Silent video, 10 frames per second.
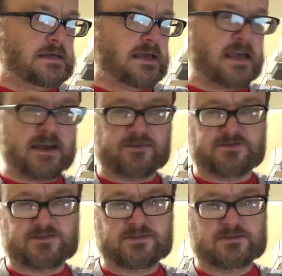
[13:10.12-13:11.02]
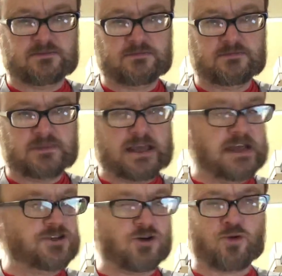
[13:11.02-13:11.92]
If they
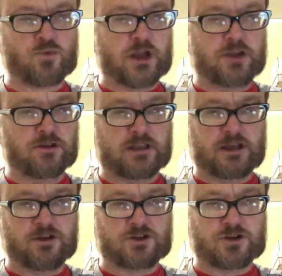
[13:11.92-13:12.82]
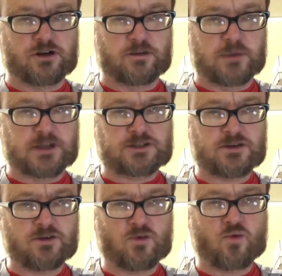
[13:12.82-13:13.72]
don't win your leaguer tournament,
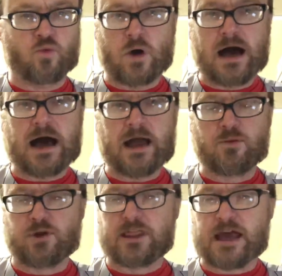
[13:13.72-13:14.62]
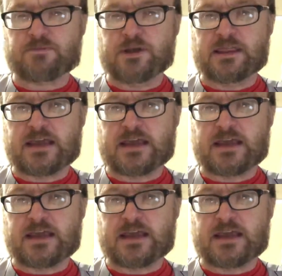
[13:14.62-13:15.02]
why will that be the